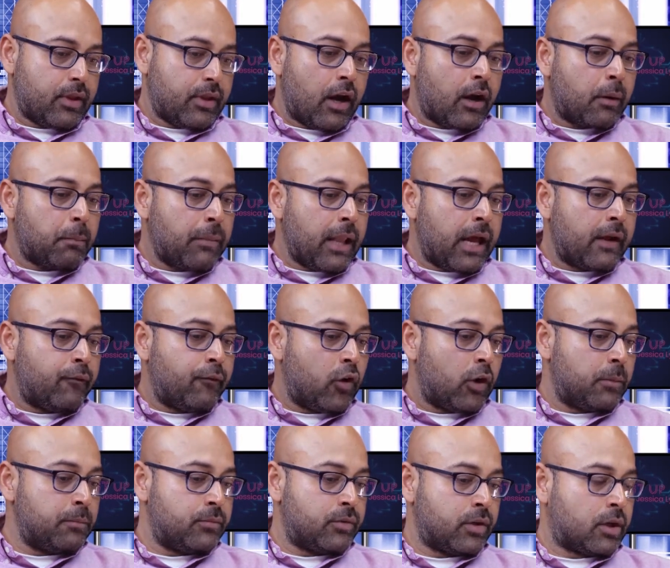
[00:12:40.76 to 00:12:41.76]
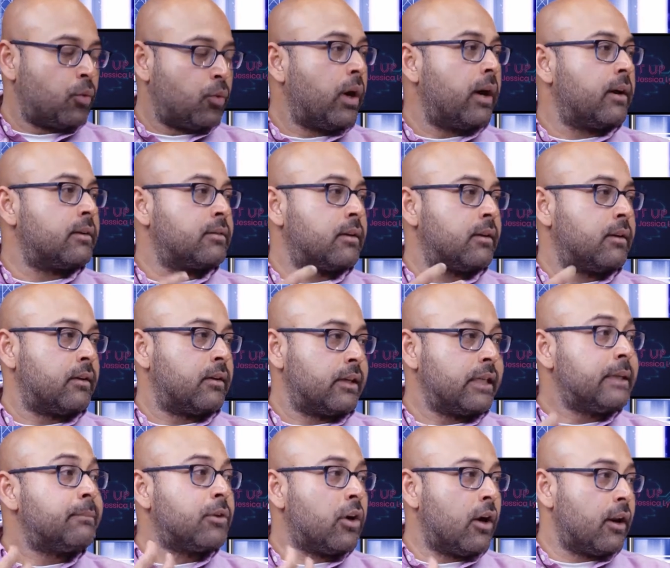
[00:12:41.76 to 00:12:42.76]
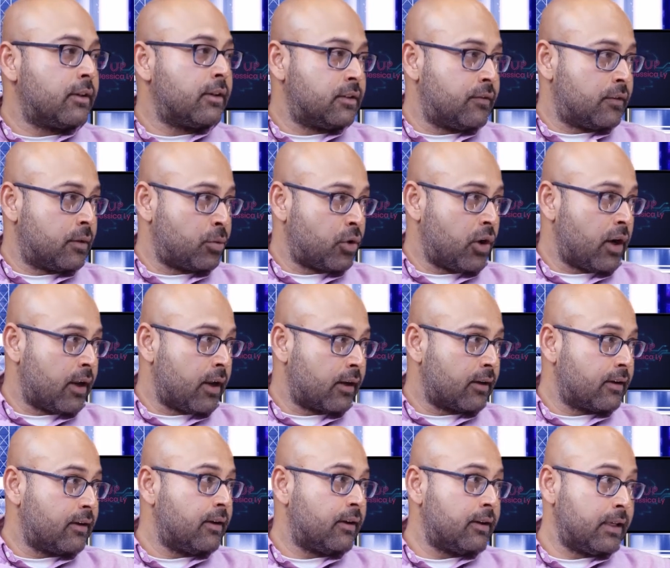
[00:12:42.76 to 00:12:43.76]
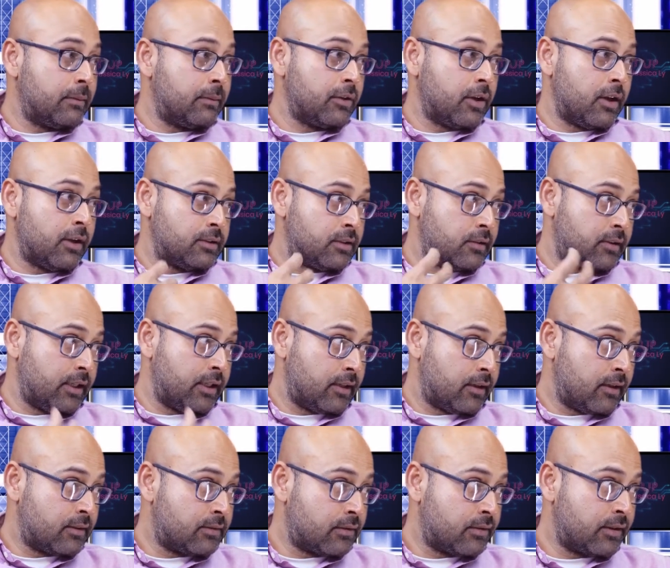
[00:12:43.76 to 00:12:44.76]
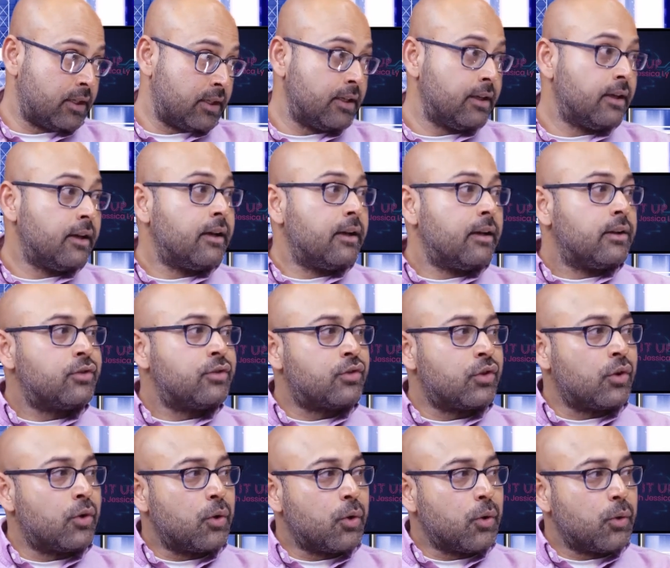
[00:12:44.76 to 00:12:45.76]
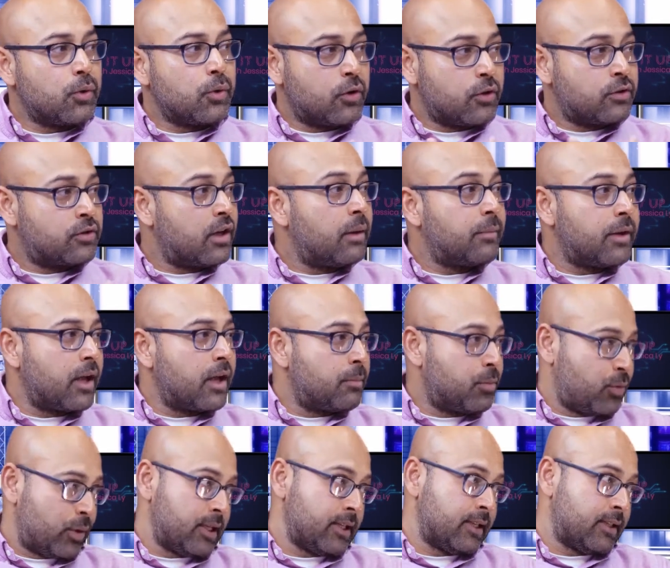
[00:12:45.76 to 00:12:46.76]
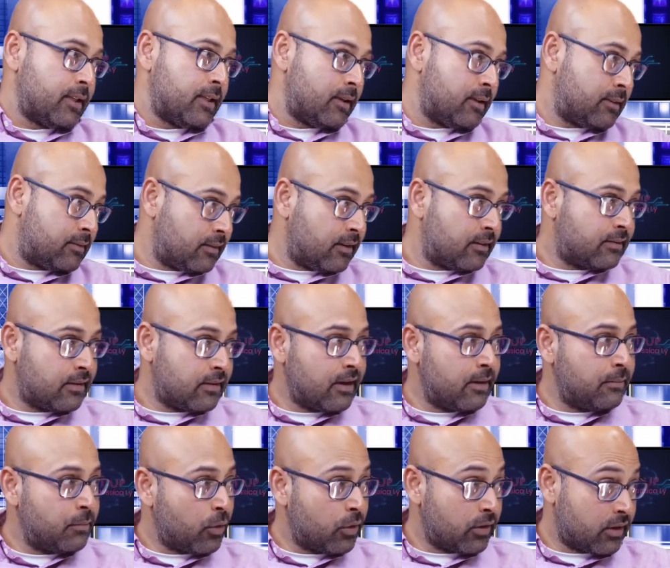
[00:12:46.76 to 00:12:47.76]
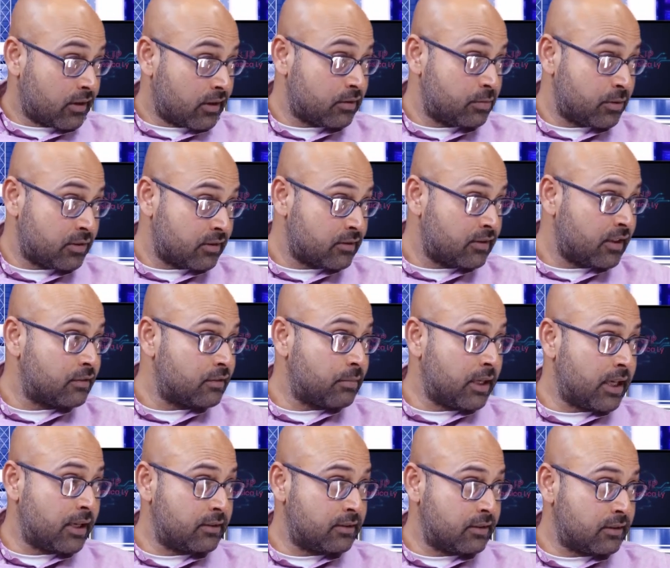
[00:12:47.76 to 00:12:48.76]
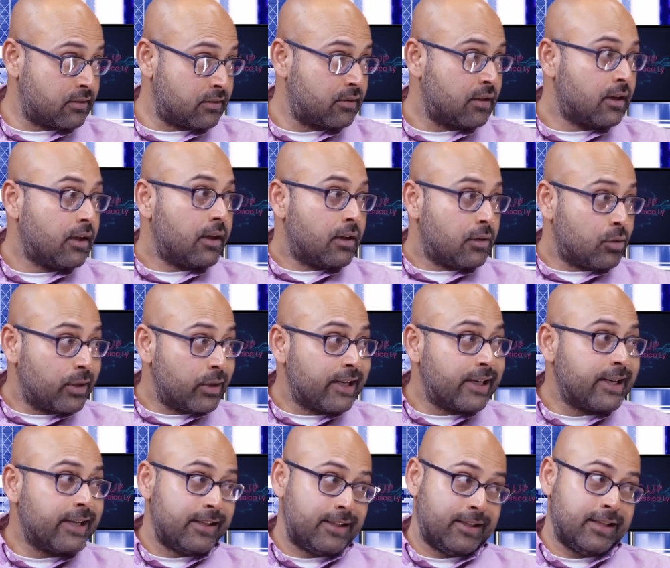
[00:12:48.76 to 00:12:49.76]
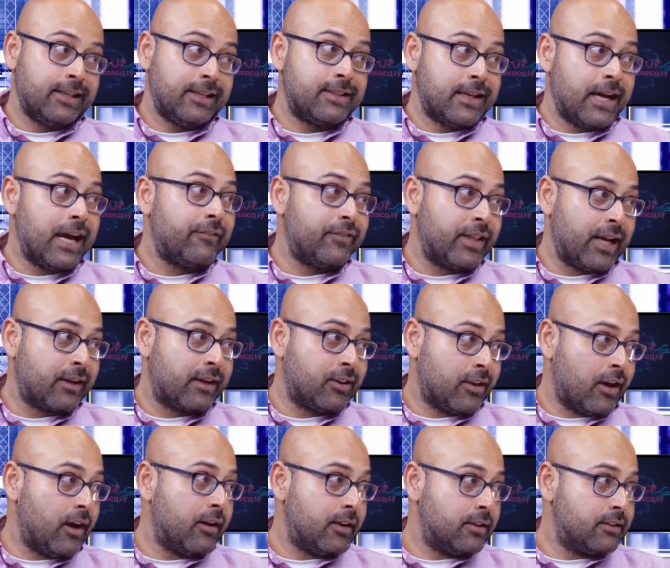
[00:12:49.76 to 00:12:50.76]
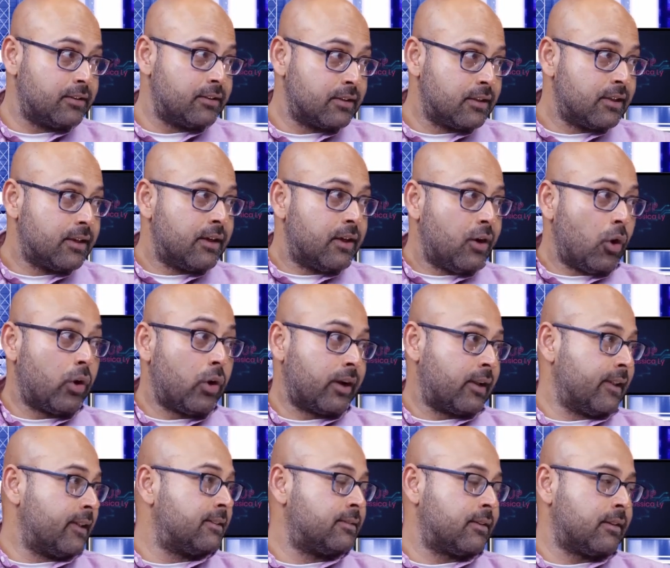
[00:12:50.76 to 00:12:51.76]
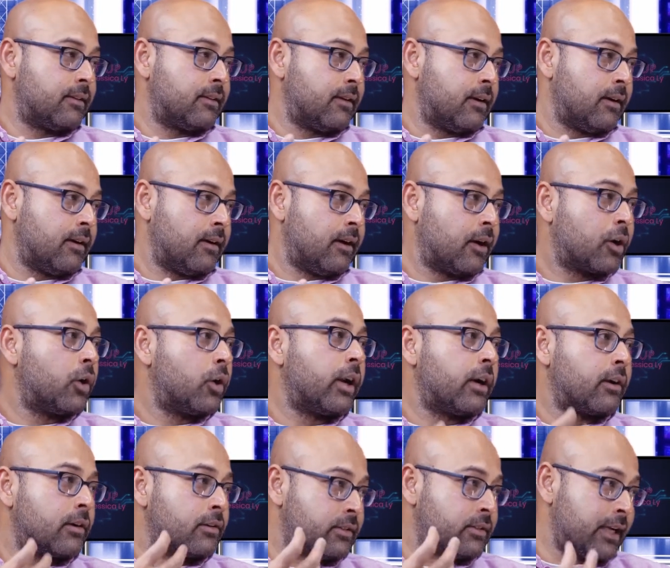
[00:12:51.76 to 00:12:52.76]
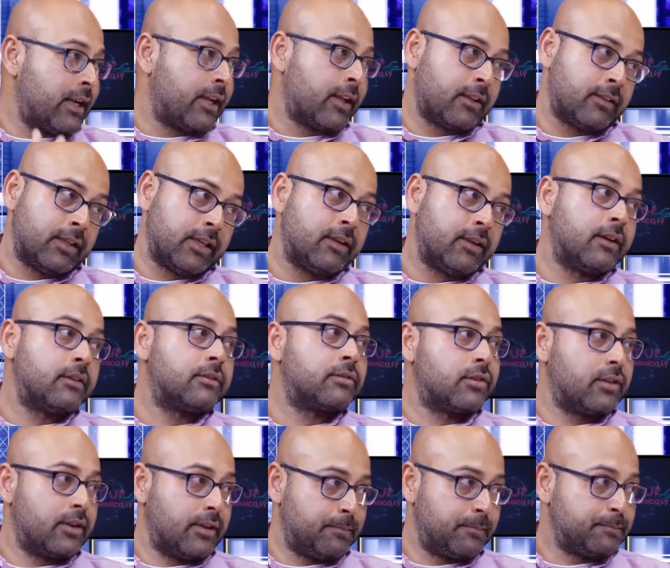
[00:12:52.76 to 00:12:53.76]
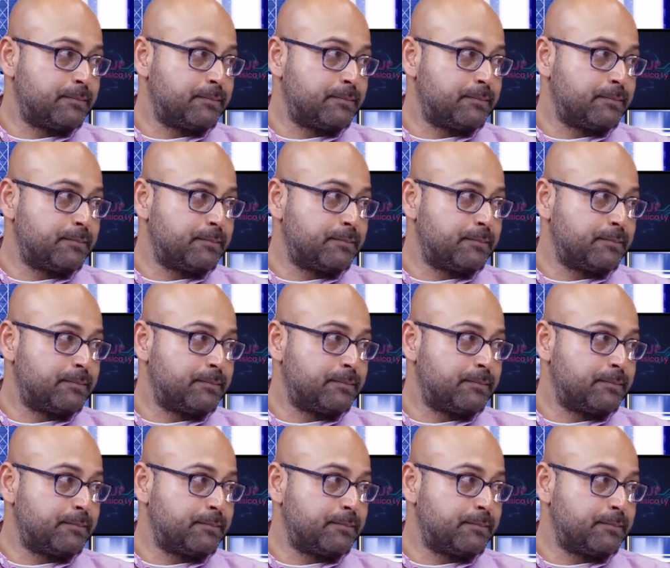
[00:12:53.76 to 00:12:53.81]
our platform requires a deep knowledge of the product, a deep knowledge of the industry. So to sum it up, really the C S M or the customer success managers really need to have that knowledge, or at least a, a good understanding of the industry.